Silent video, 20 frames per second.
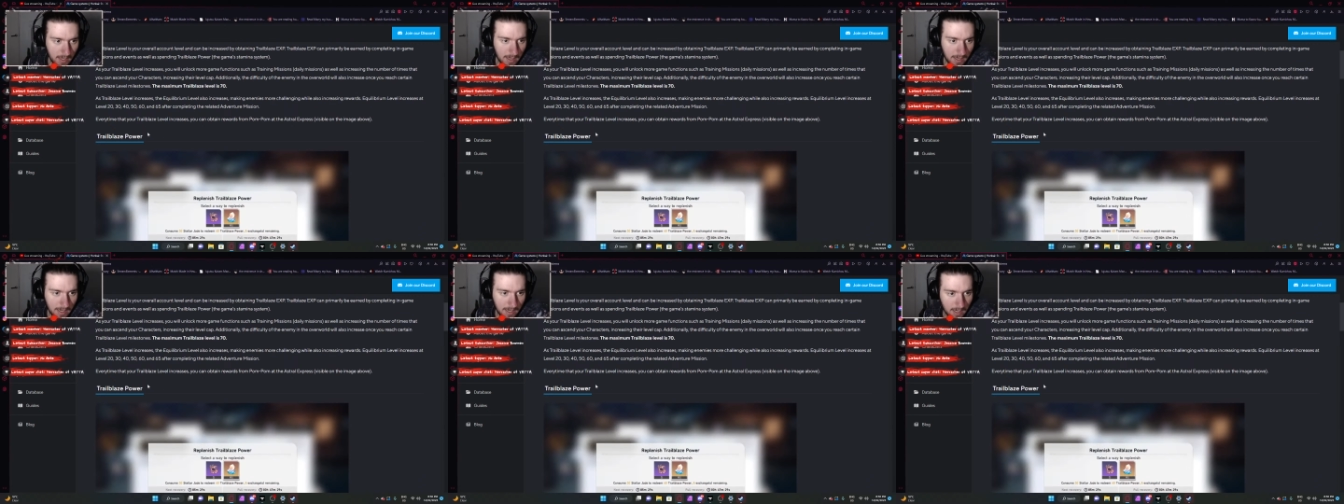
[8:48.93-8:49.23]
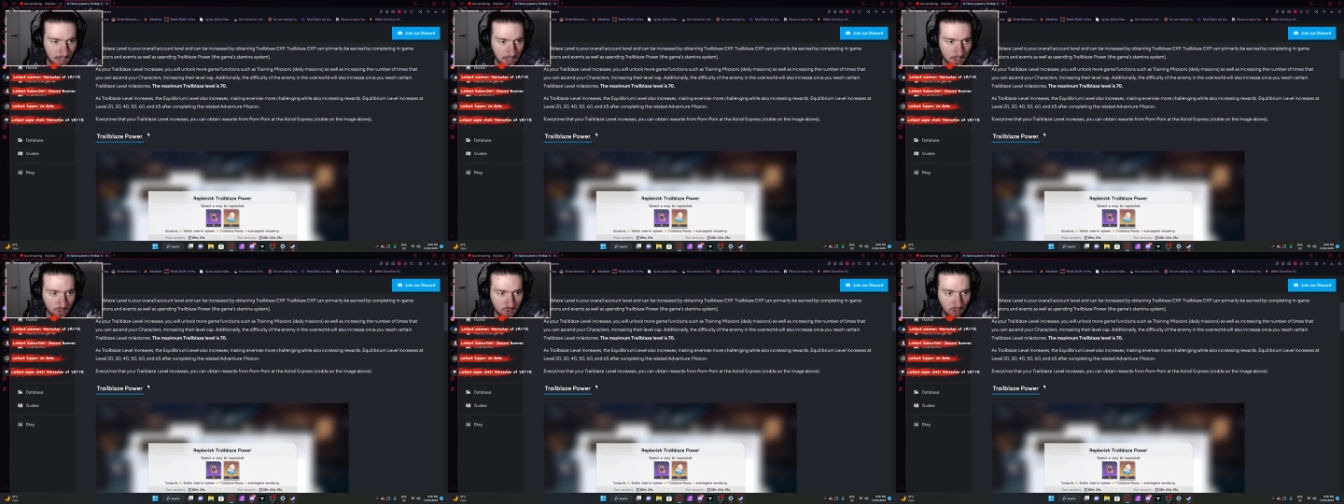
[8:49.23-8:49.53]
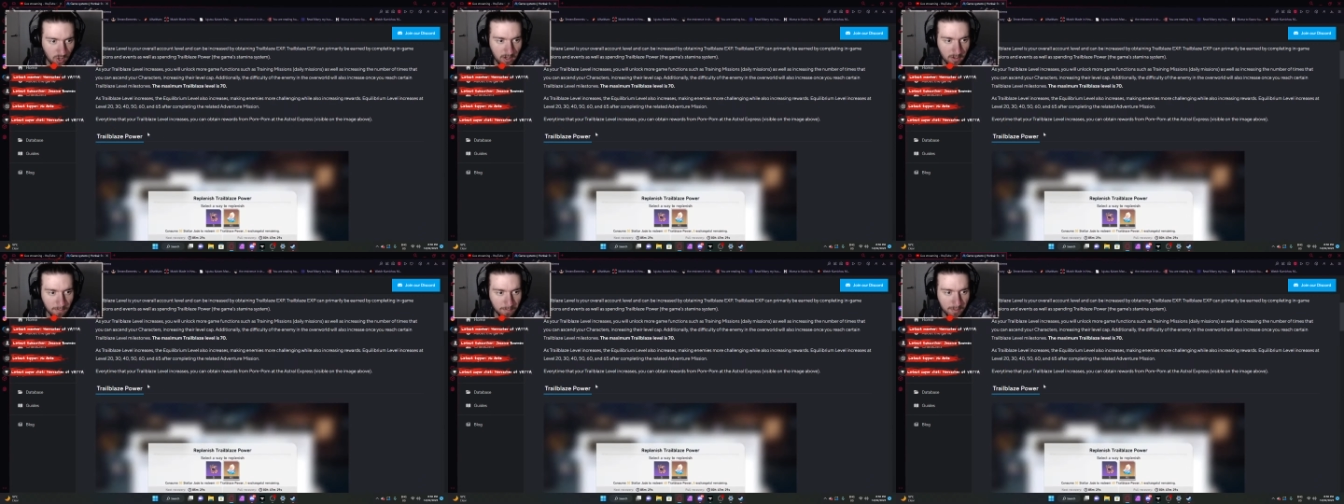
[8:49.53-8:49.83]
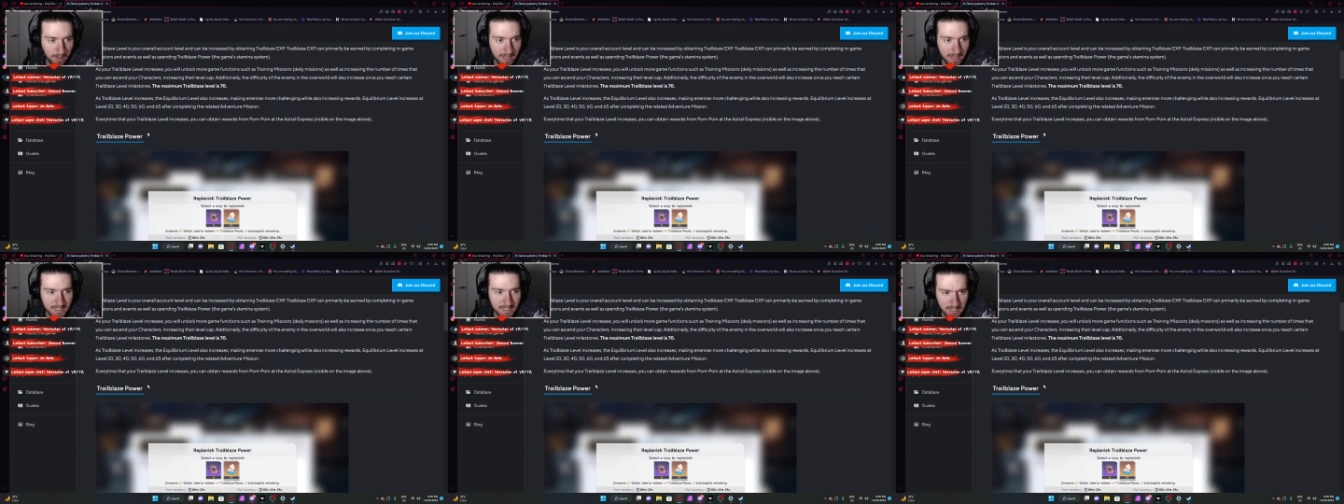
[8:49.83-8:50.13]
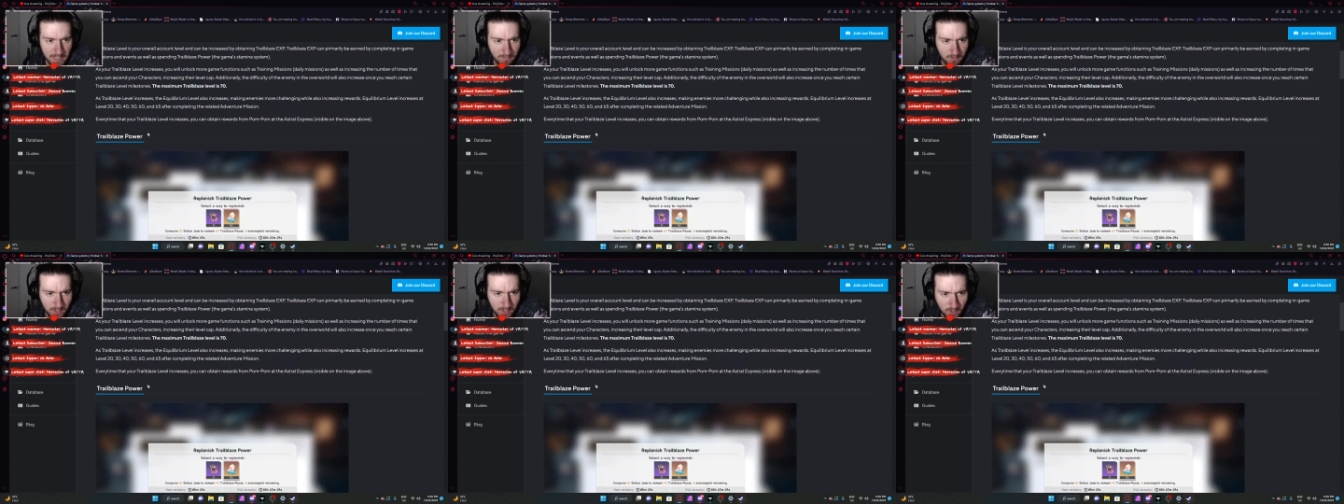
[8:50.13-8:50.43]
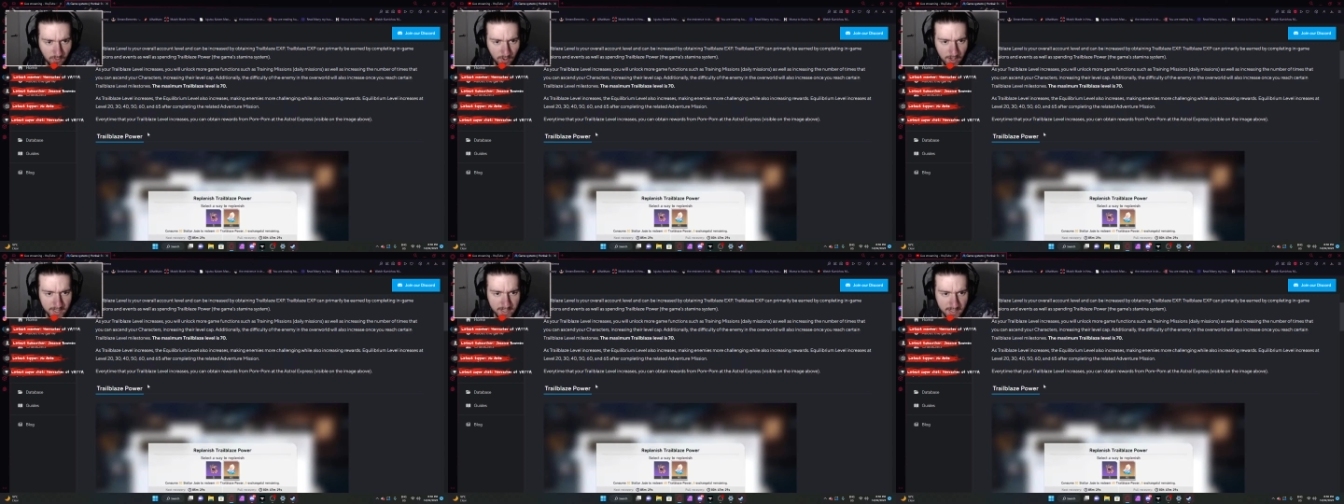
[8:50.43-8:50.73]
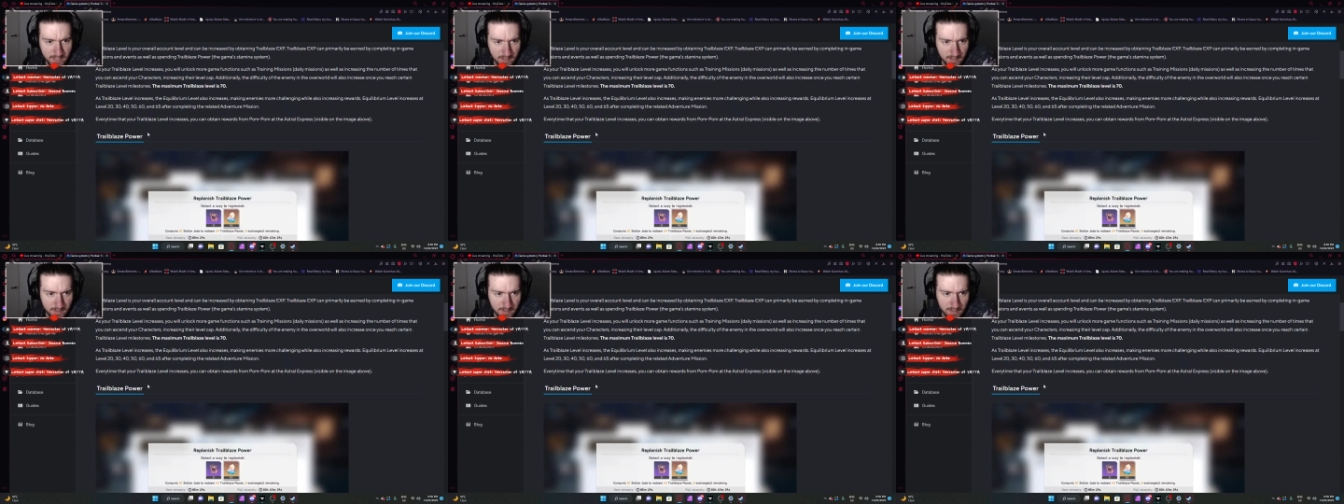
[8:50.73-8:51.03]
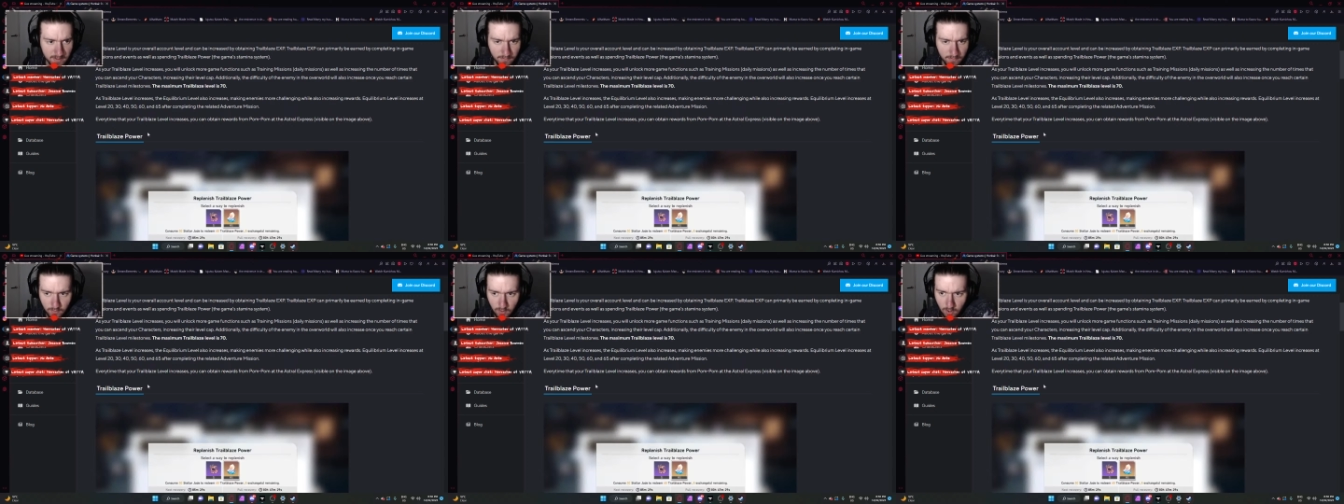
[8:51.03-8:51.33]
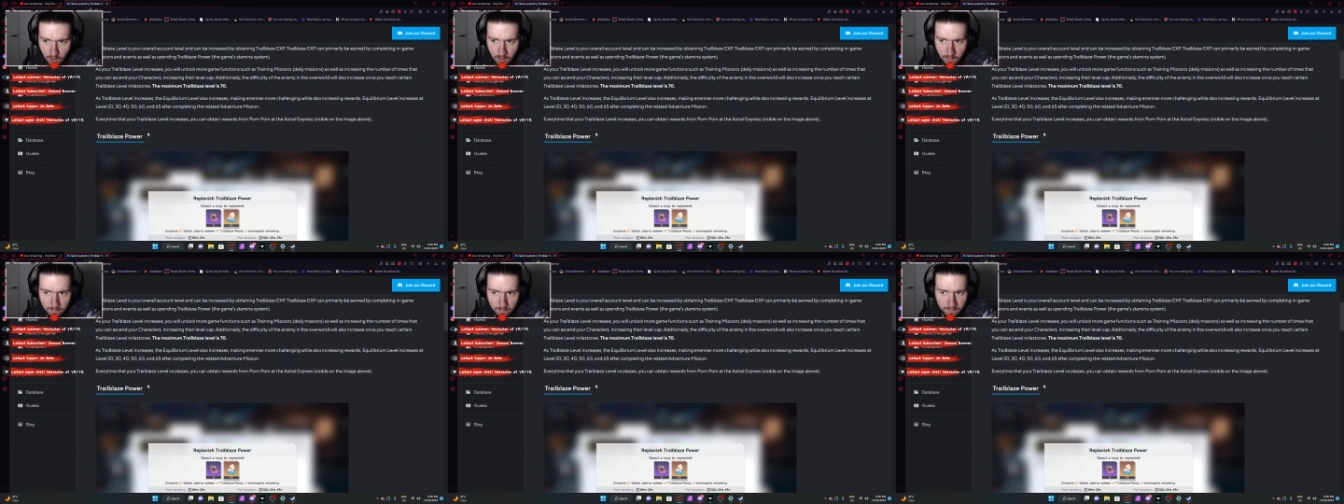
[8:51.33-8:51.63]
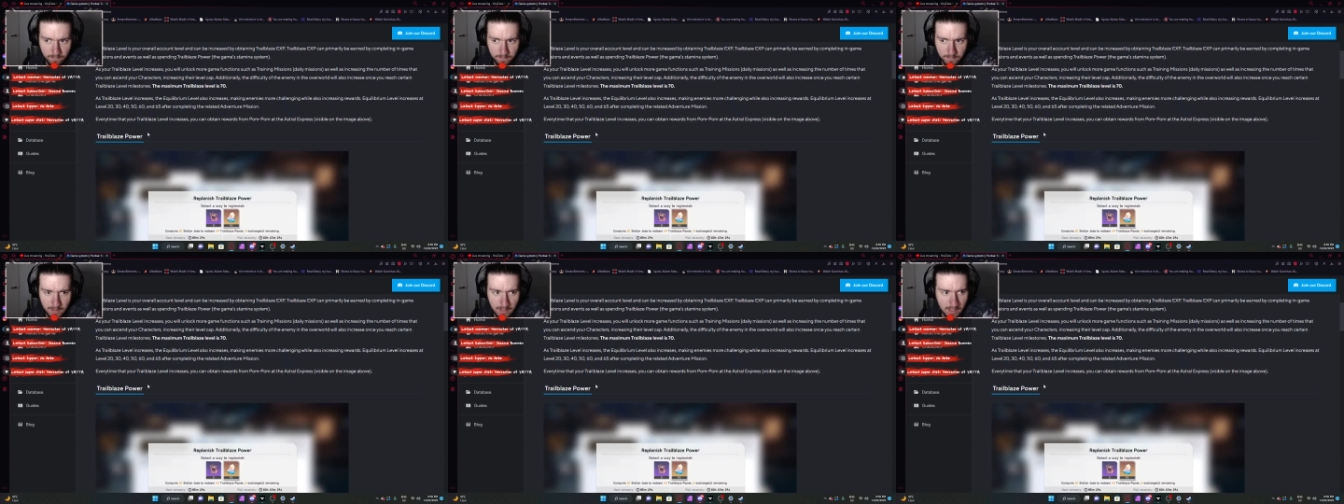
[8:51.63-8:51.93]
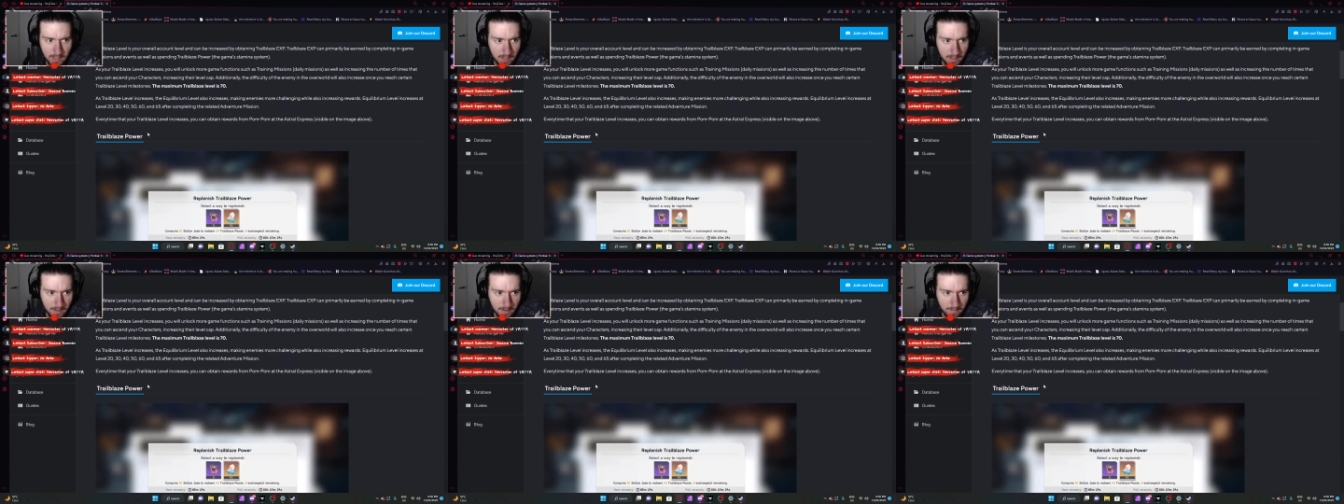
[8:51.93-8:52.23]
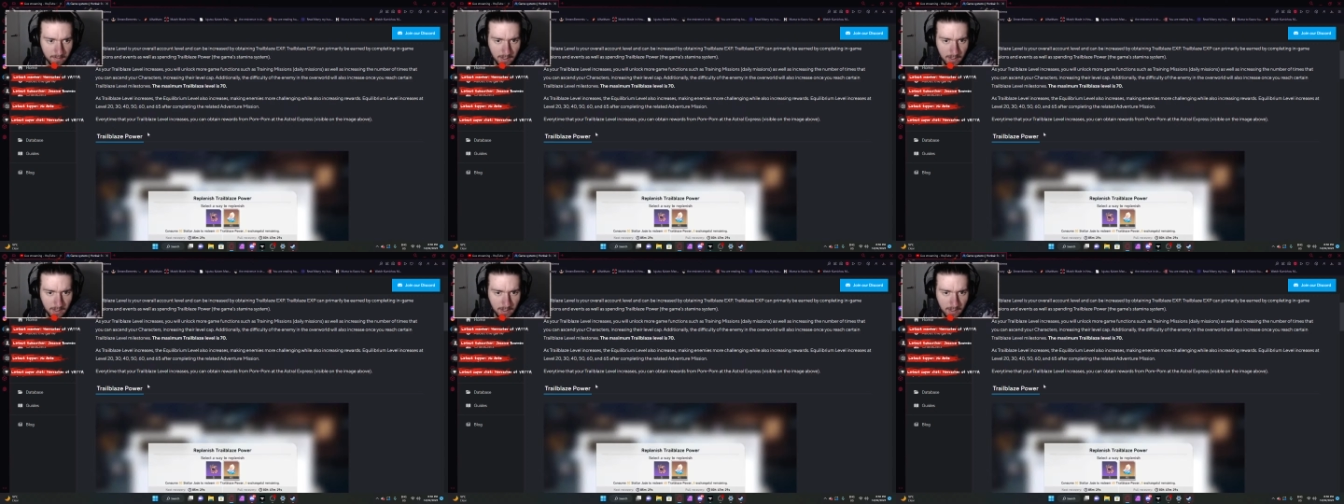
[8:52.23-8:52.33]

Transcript: Uh, Trailblaze level increases from, uh,